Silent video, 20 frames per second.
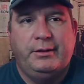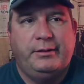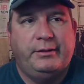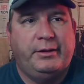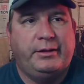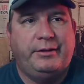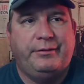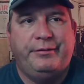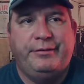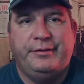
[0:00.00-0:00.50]

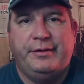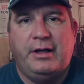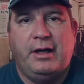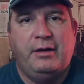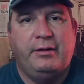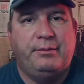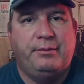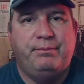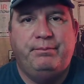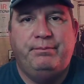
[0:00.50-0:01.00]
phenolic
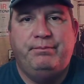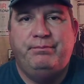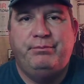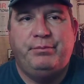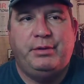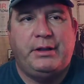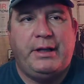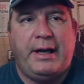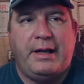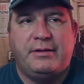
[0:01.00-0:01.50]

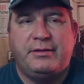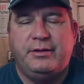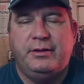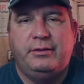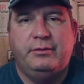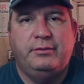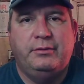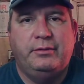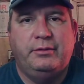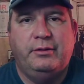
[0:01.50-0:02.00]
plastic.
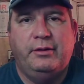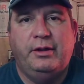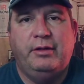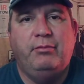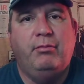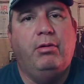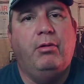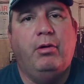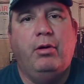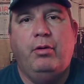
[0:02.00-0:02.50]
Well, it
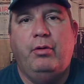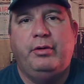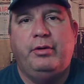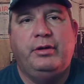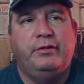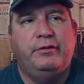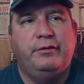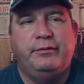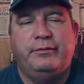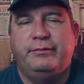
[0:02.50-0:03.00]
broke
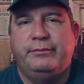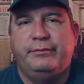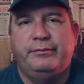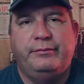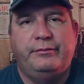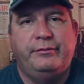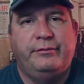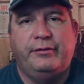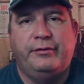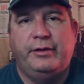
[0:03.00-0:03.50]
and
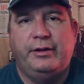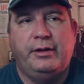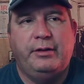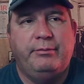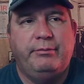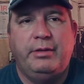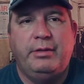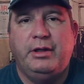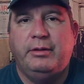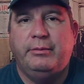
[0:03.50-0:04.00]
friggin'
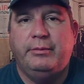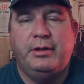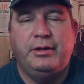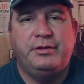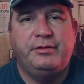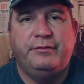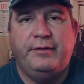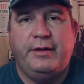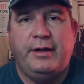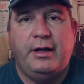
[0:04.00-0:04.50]
bent a bunch of
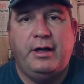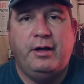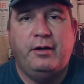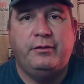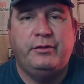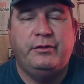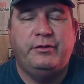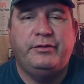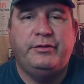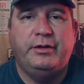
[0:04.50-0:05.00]
valves
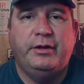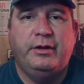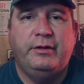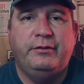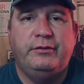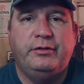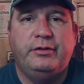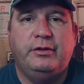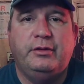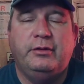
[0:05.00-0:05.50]
and stuff.
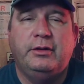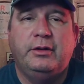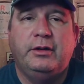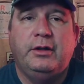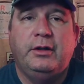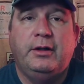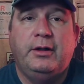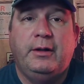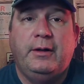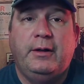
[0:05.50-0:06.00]
So
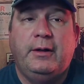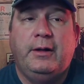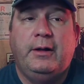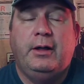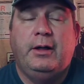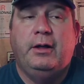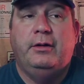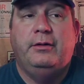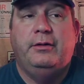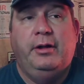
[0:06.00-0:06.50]

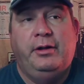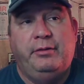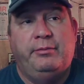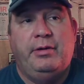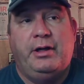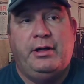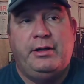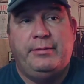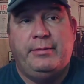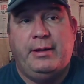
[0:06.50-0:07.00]
another
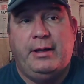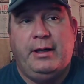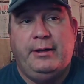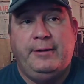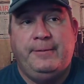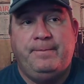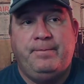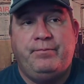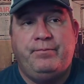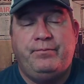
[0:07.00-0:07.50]
buddy of mine
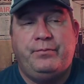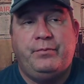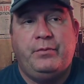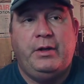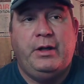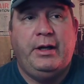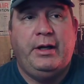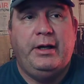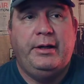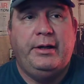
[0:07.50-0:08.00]

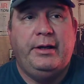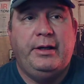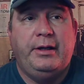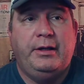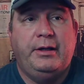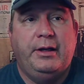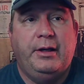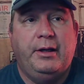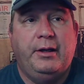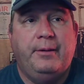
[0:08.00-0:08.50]
had
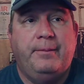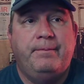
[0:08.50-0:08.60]
a